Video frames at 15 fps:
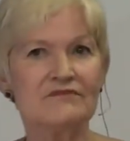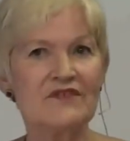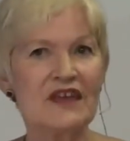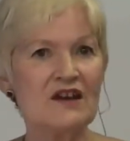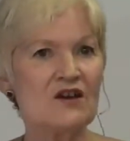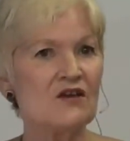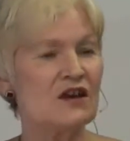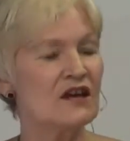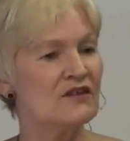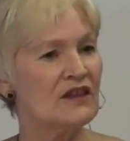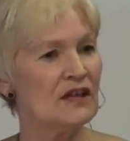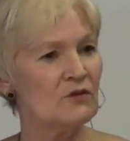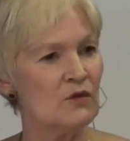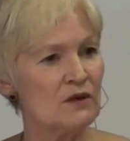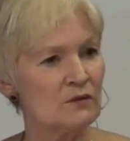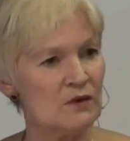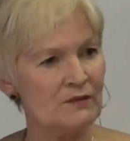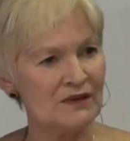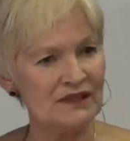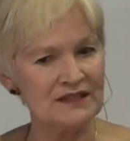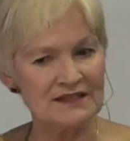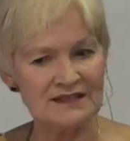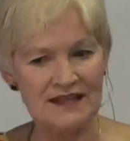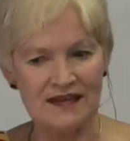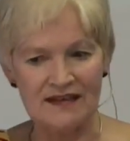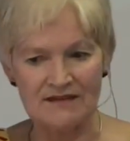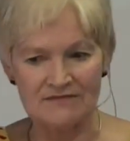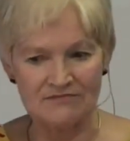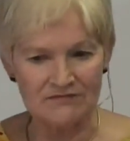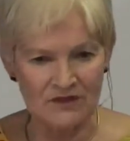there, and then when we really
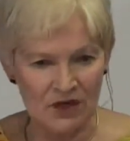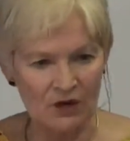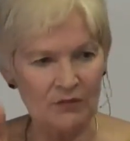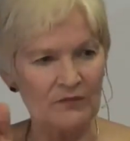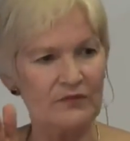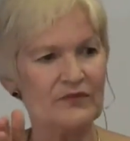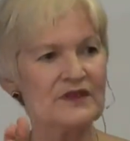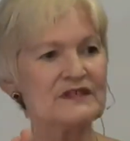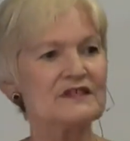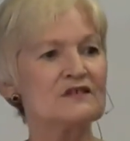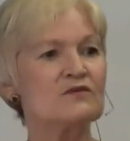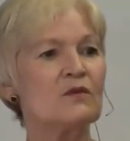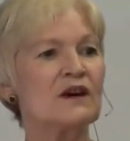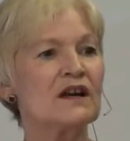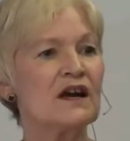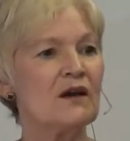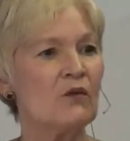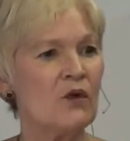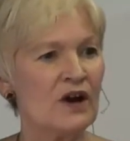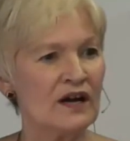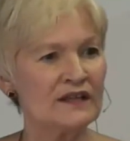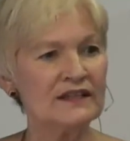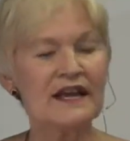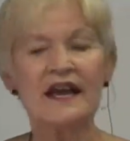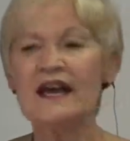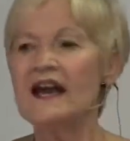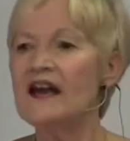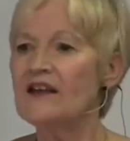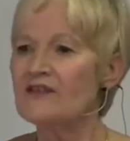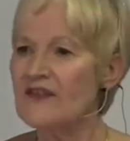say, nope, this is what I want,
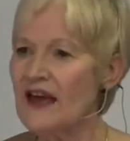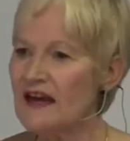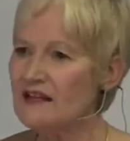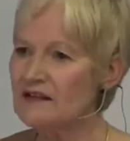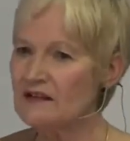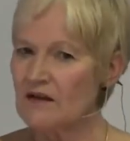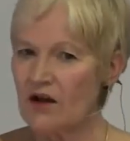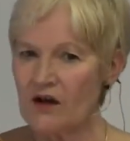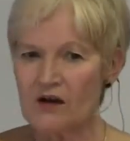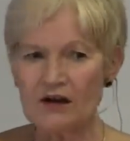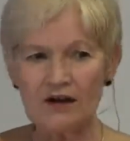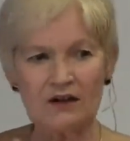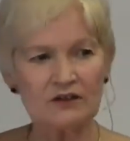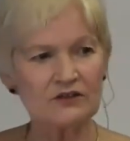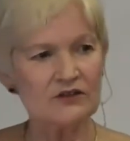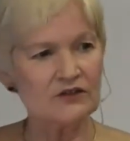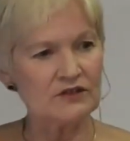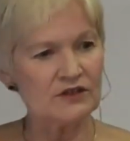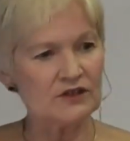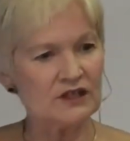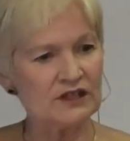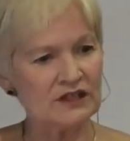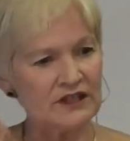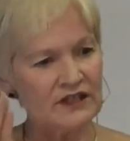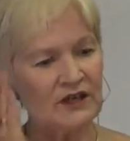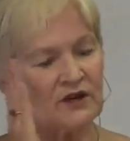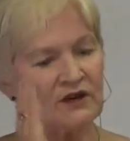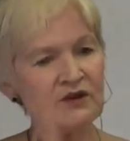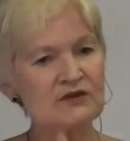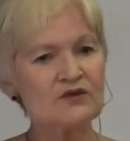that
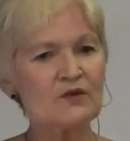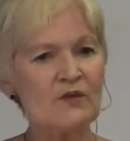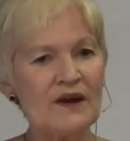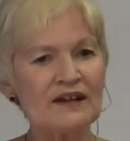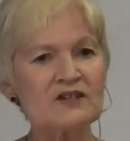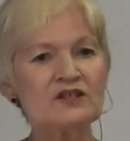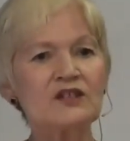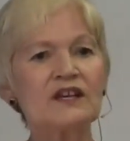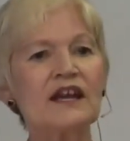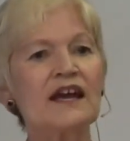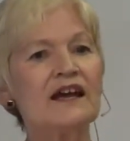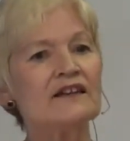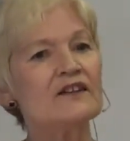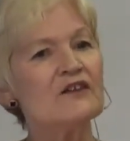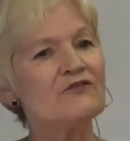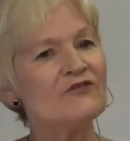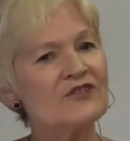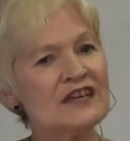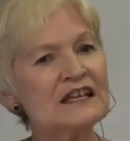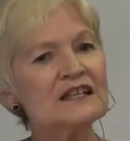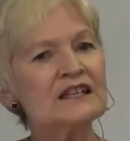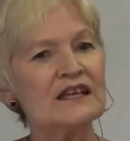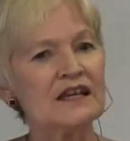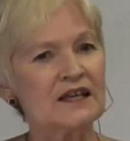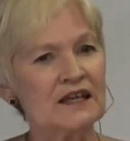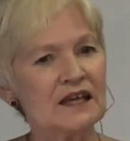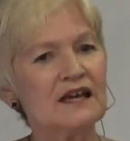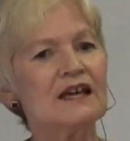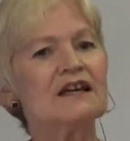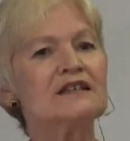clear direction and the
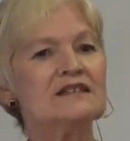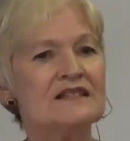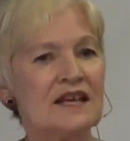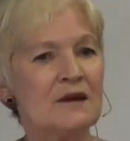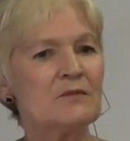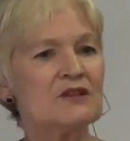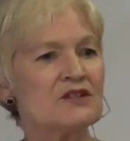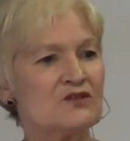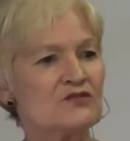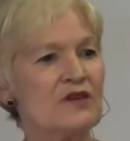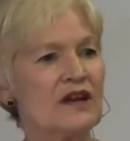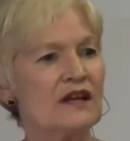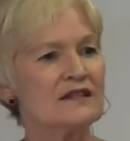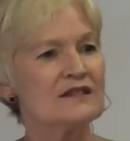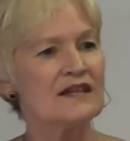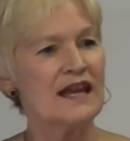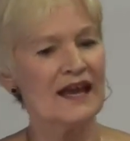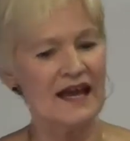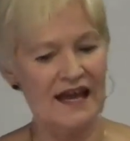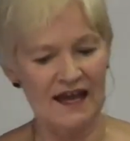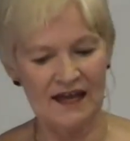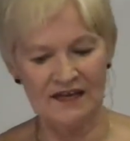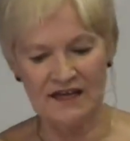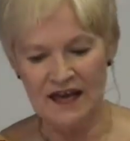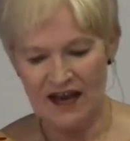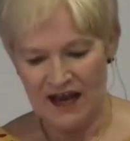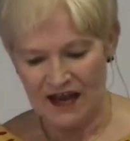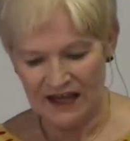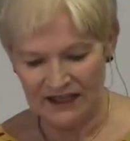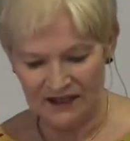feeling demonstrates. And
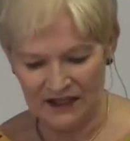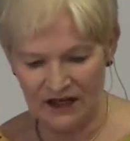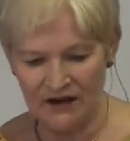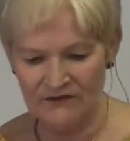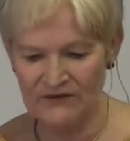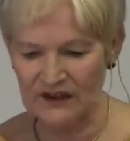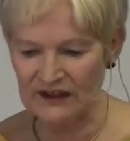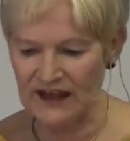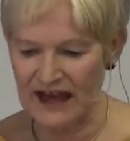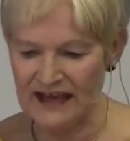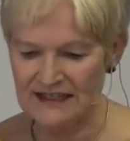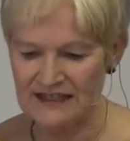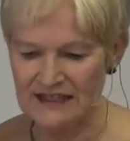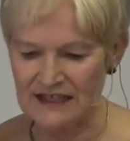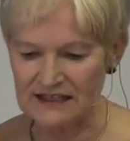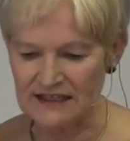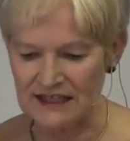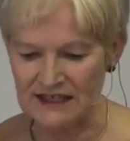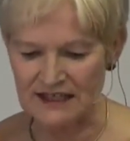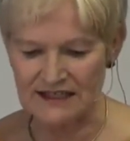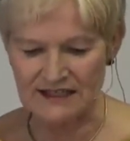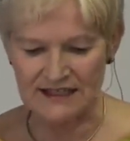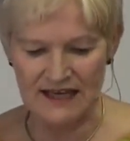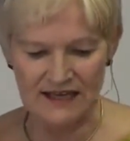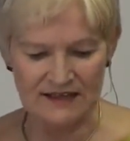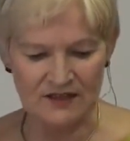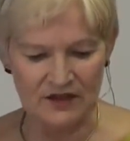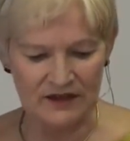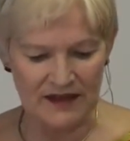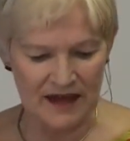I love the last thing that he
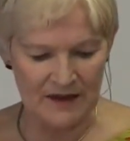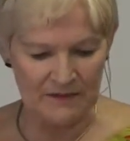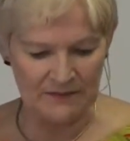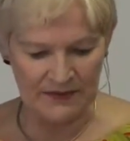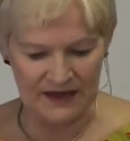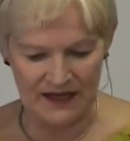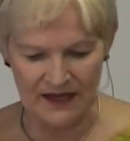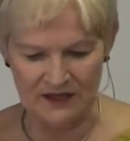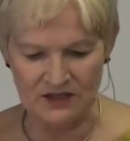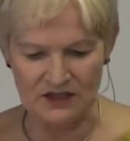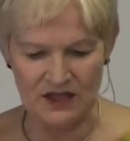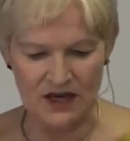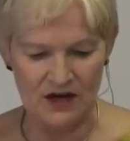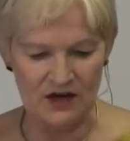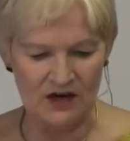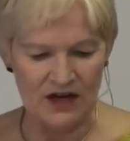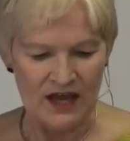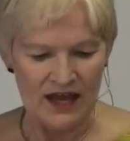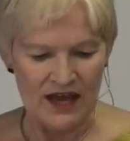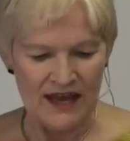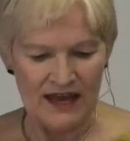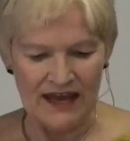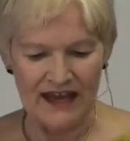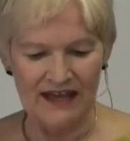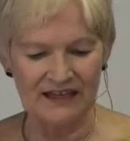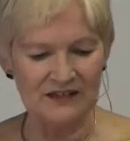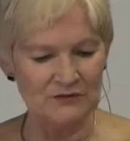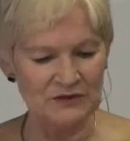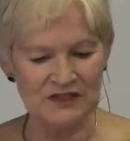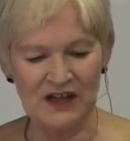says on that page there,
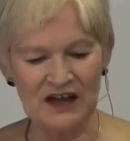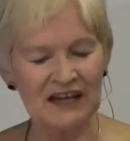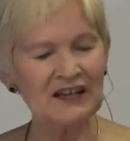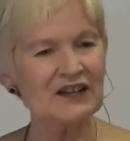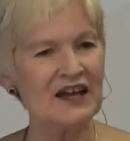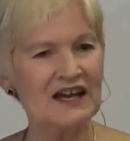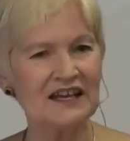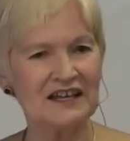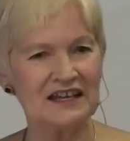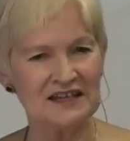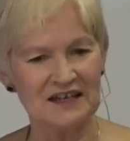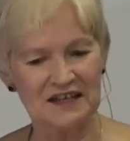and it was kind of like